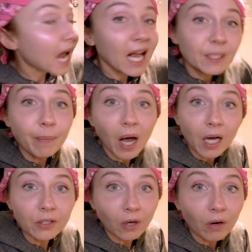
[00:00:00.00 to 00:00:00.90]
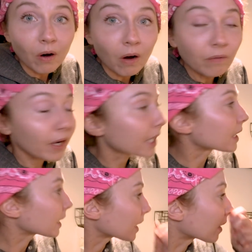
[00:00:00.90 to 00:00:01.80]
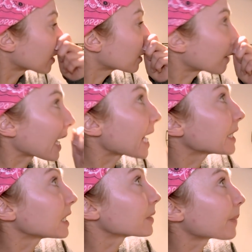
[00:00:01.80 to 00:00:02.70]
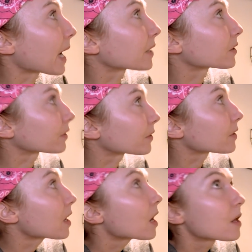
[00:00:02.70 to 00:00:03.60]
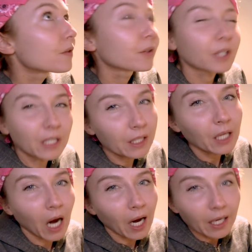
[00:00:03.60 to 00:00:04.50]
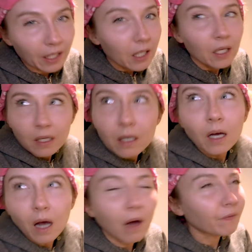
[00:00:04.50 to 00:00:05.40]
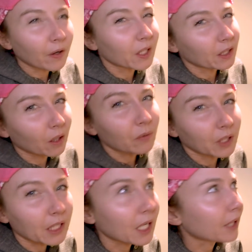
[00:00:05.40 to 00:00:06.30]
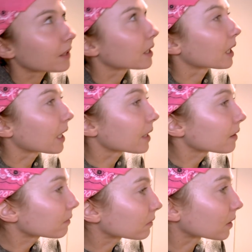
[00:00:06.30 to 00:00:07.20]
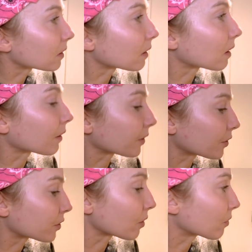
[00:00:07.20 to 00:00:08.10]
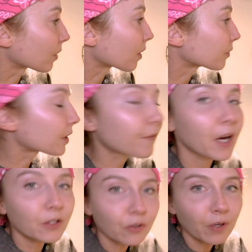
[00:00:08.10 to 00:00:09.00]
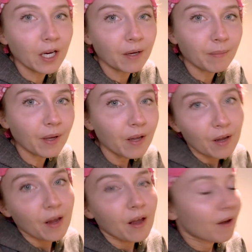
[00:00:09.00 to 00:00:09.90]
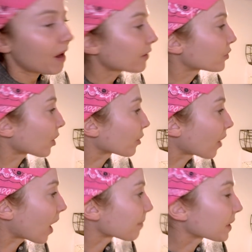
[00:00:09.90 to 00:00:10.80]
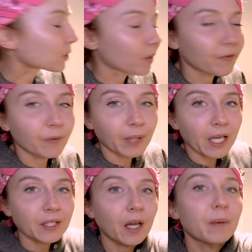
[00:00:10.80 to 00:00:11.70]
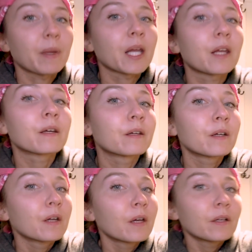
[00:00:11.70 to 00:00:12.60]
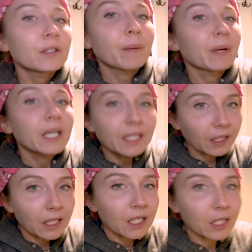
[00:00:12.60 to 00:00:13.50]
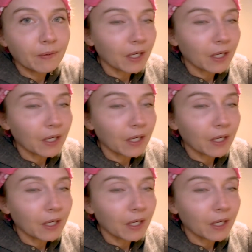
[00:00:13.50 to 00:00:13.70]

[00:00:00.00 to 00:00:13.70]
ass bugs are already in here. Oh, I hate these bastards. They're gonna die a very lonely death tonight. Oh, they're so gross. If I scream and start crying because one of them lands on me, somebody delete this